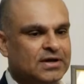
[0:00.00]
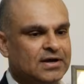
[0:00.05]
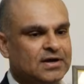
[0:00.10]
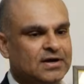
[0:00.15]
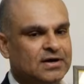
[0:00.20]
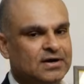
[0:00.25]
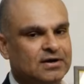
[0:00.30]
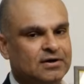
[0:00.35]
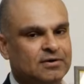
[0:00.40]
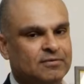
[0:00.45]

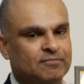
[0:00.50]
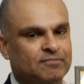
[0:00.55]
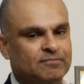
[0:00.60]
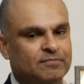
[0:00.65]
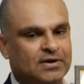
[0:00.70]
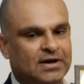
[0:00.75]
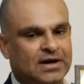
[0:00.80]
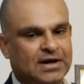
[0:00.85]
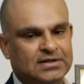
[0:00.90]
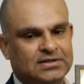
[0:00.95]

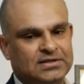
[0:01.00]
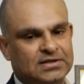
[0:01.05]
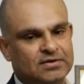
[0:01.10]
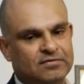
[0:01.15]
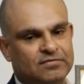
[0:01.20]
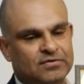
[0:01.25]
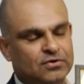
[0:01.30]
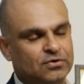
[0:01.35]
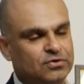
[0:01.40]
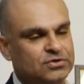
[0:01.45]
I
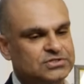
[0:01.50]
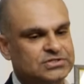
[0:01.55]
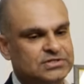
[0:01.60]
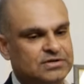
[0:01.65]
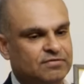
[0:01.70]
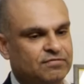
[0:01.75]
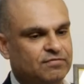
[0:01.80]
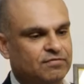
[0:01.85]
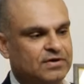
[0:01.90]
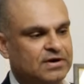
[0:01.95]
think we're going to see
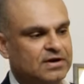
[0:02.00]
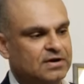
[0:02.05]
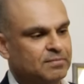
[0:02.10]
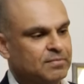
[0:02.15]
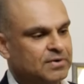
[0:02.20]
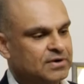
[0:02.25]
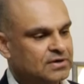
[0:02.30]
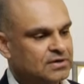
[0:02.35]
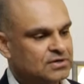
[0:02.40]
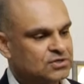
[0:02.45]
a
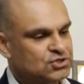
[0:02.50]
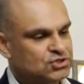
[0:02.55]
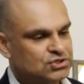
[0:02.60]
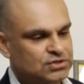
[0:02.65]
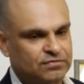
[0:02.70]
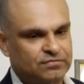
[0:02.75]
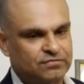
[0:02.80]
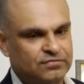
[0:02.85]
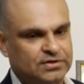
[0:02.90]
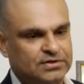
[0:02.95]
fundamental
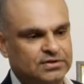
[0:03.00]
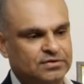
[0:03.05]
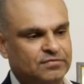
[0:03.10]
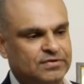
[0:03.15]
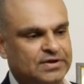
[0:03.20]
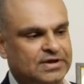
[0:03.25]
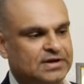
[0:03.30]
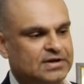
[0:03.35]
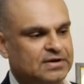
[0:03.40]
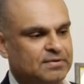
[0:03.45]
shift in the
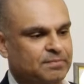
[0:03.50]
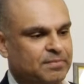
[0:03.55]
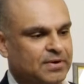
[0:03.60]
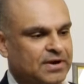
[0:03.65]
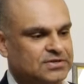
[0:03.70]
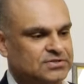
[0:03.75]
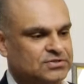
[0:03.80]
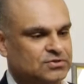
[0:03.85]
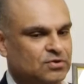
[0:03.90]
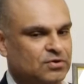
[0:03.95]
way
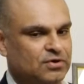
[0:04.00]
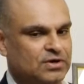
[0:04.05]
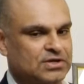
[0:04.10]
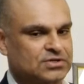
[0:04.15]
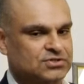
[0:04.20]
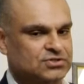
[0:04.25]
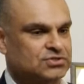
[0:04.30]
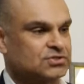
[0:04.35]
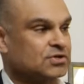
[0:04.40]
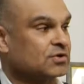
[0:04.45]
enterprises and
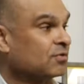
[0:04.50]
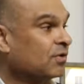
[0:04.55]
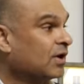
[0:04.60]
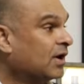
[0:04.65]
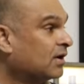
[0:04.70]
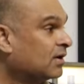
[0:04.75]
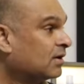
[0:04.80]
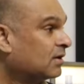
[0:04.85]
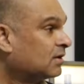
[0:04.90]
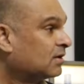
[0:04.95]
organizations are
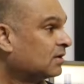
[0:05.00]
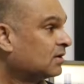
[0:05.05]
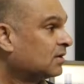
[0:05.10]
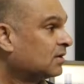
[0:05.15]
run